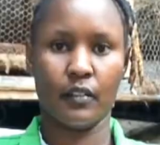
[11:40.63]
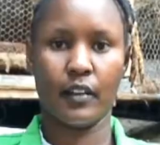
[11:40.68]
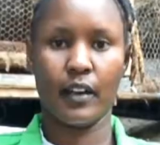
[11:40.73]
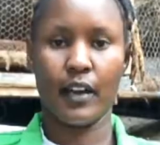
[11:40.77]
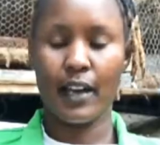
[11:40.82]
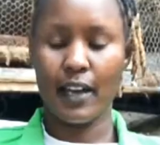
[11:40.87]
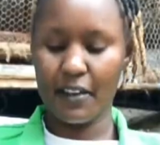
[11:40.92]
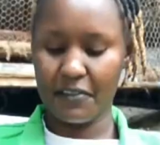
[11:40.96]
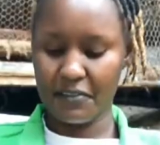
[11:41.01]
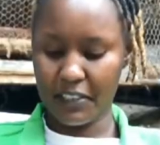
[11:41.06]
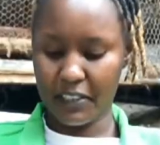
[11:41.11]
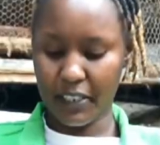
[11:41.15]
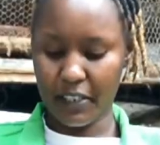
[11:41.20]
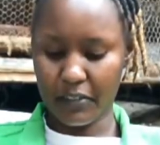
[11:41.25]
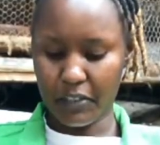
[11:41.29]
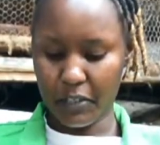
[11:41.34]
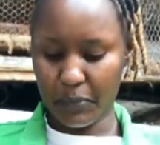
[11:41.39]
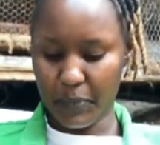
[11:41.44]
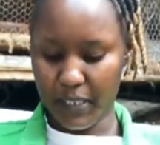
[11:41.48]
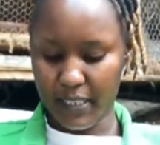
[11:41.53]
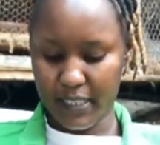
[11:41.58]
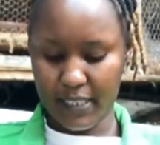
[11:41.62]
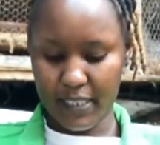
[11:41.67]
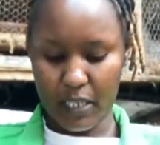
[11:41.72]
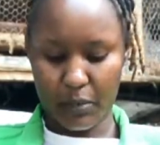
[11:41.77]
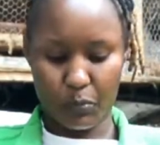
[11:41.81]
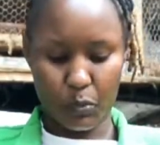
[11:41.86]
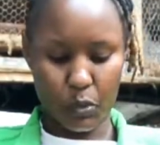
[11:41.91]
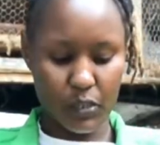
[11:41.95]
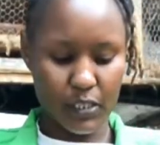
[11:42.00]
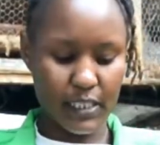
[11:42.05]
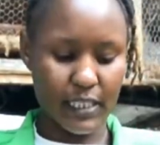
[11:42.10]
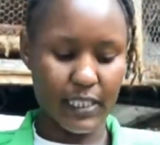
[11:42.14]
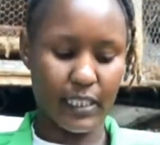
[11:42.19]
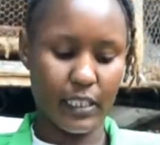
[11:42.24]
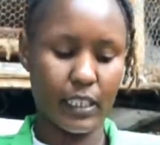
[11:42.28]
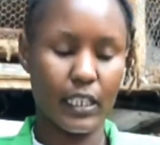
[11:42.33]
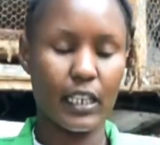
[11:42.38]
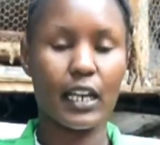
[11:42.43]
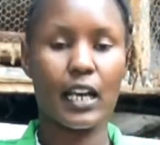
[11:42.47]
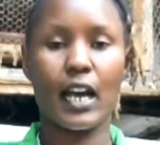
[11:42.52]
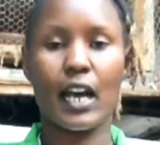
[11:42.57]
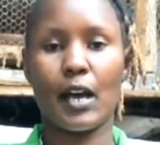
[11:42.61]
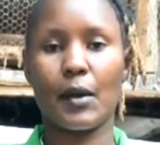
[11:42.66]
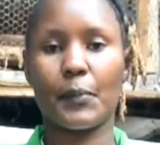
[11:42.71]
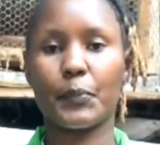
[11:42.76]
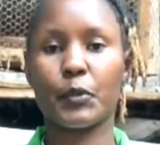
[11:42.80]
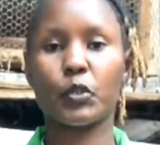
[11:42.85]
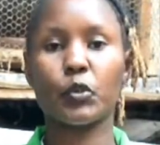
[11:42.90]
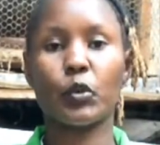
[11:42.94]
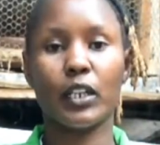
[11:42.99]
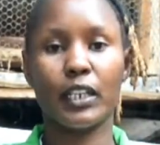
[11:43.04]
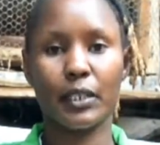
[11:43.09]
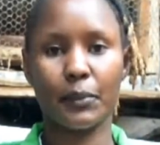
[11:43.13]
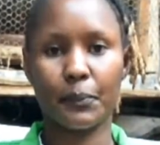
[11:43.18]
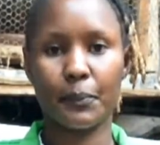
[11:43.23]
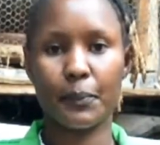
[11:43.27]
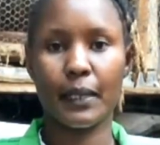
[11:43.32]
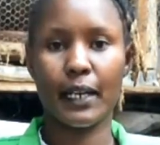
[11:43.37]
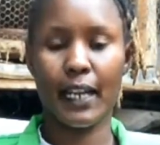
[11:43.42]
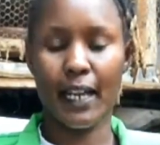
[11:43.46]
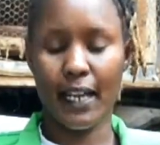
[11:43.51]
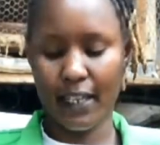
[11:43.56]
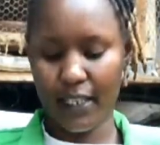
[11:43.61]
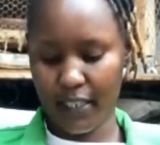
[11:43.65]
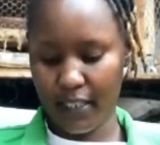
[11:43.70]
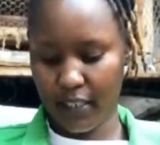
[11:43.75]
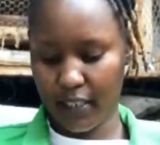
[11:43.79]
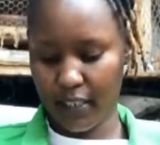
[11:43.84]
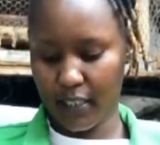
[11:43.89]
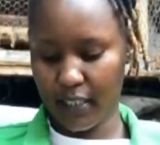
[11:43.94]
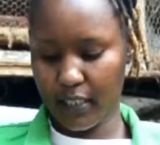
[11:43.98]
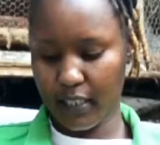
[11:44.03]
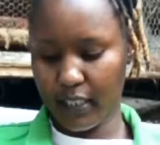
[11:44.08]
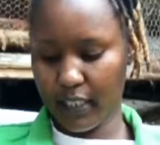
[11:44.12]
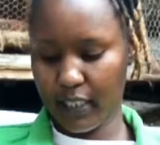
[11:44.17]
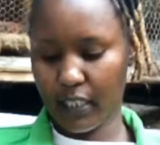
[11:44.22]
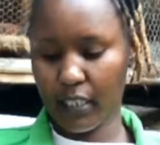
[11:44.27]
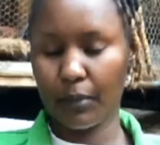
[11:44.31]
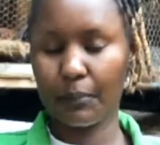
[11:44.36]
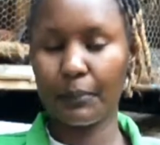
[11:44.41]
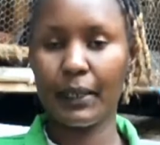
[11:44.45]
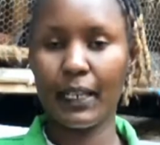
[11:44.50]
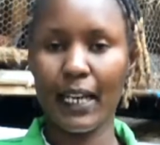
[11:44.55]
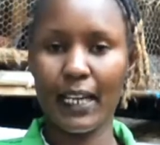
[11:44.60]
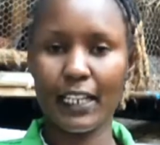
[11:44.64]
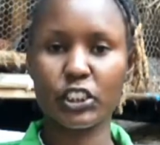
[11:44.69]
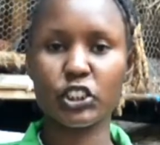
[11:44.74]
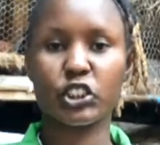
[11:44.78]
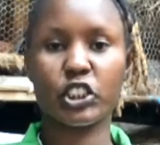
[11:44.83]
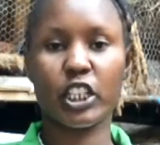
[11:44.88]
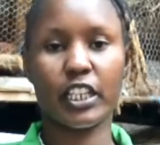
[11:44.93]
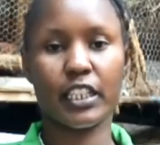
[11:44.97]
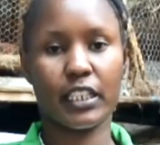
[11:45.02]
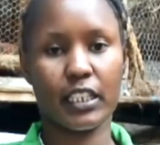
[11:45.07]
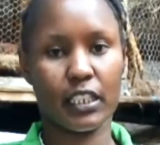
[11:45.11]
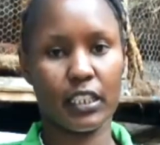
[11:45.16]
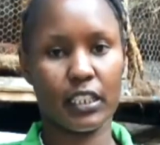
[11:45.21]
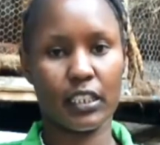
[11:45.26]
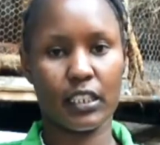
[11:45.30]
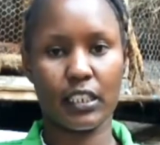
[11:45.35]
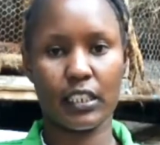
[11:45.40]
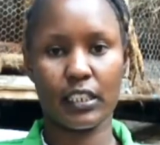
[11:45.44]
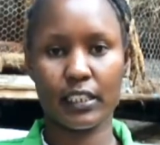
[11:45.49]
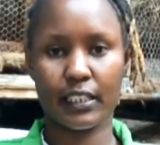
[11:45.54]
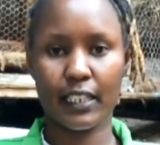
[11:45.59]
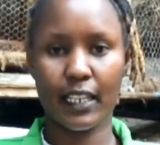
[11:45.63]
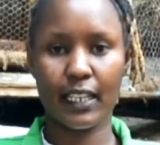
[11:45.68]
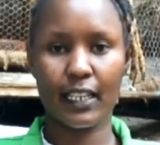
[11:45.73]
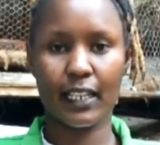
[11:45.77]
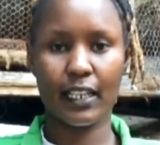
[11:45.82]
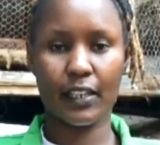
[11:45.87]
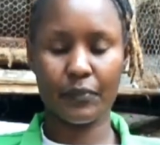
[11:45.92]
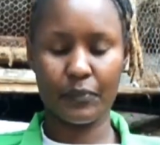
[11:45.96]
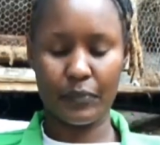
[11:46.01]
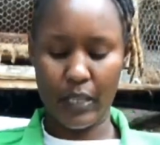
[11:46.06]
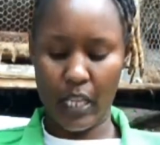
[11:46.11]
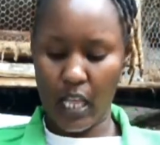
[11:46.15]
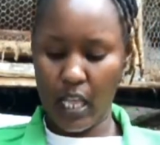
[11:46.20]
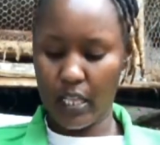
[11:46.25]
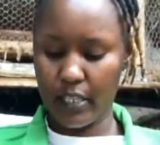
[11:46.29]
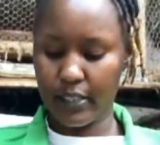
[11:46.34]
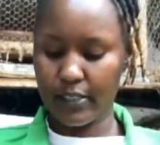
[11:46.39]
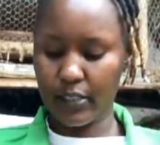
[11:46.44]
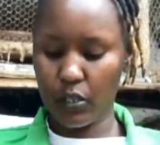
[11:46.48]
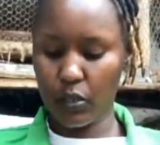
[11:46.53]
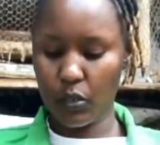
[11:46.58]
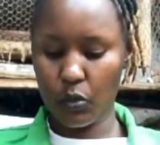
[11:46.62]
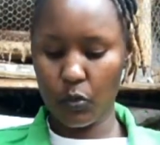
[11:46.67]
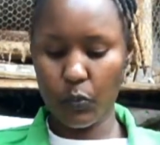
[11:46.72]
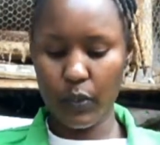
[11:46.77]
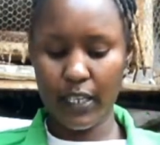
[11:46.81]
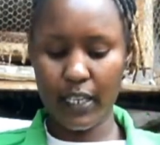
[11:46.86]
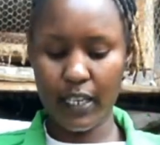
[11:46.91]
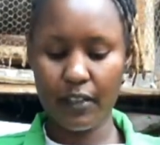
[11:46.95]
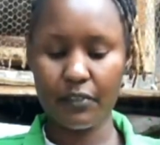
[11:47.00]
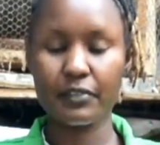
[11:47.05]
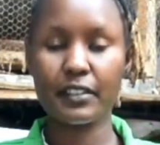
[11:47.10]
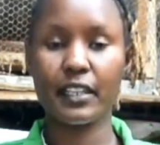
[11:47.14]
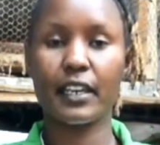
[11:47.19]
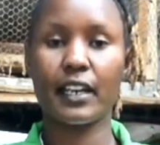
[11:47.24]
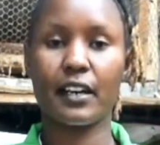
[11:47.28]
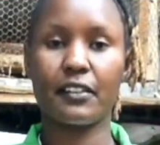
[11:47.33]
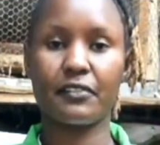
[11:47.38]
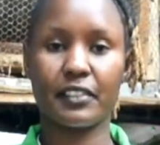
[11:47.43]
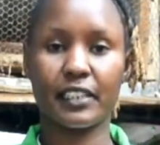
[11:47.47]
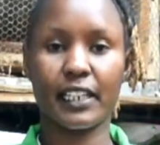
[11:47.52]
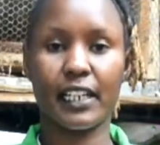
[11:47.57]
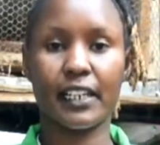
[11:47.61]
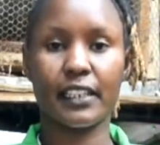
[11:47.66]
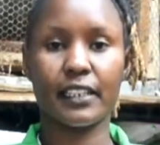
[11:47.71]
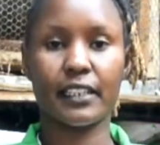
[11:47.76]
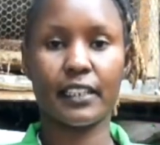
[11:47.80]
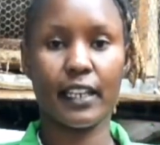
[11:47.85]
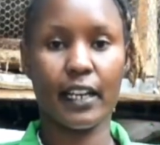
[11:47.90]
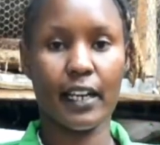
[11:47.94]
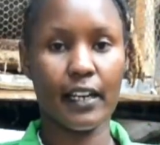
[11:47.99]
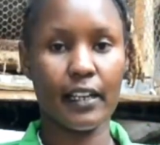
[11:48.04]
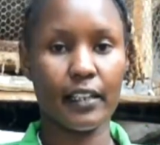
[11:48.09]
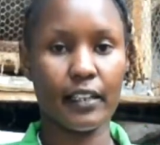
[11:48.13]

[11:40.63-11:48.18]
Havana rabbits, they are mostly purely black, like a black shiny in color. So we have the Havana here.